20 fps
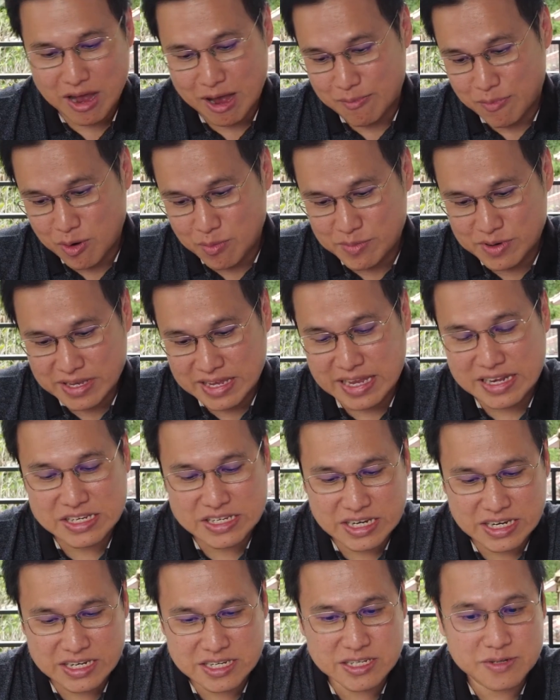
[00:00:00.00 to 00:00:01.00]
I probably can
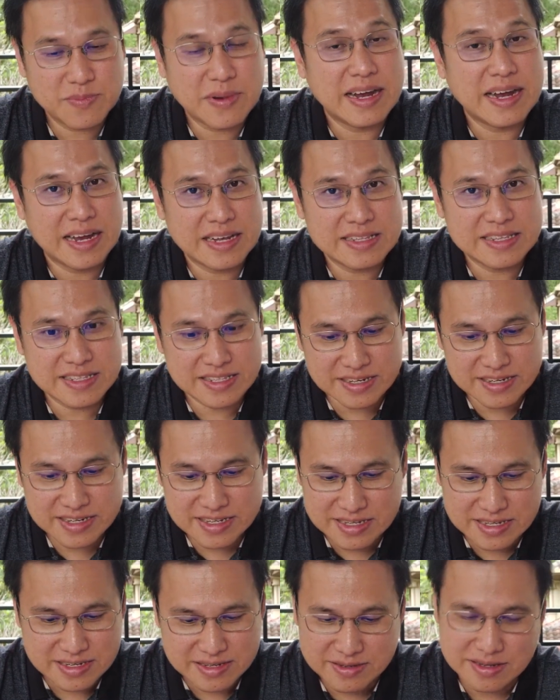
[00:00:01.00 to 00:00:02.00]
change my
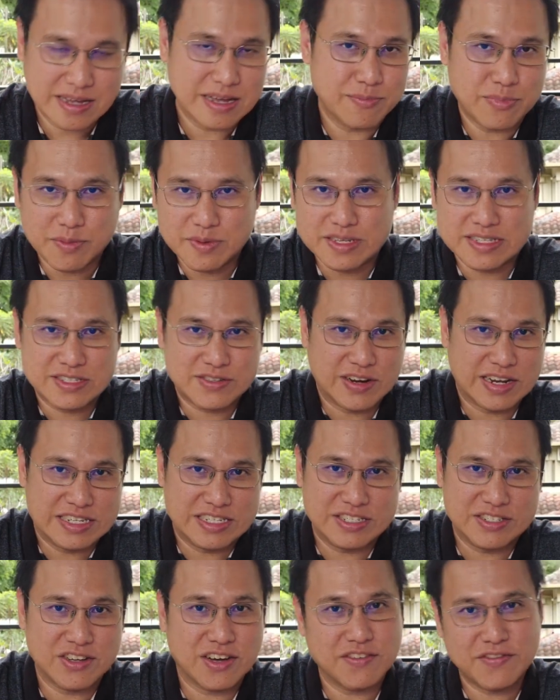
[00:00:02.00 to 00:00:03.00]
itinerary. I probably
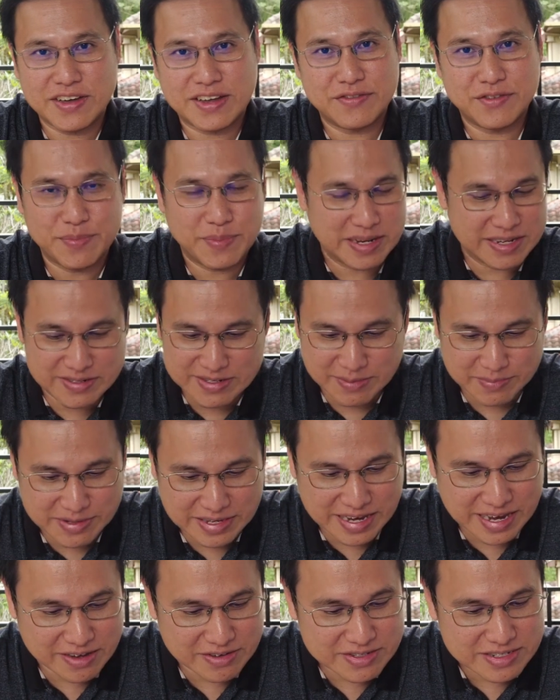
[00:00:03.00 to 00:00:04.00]
scratch it off and replace
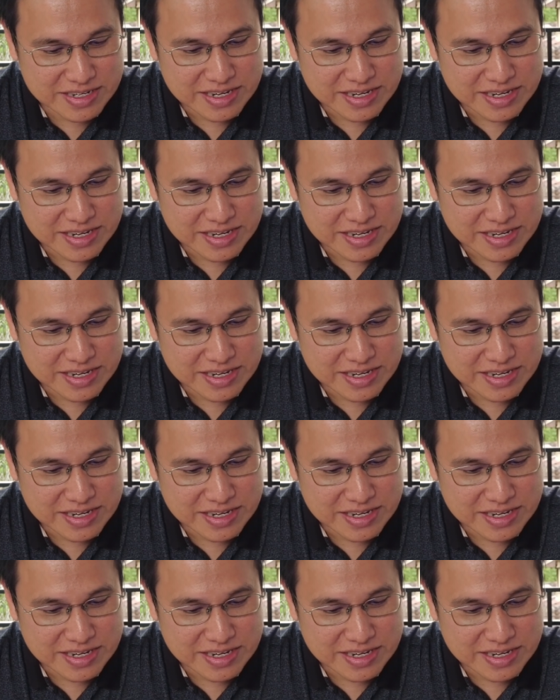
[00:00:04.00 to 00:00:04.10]
something else.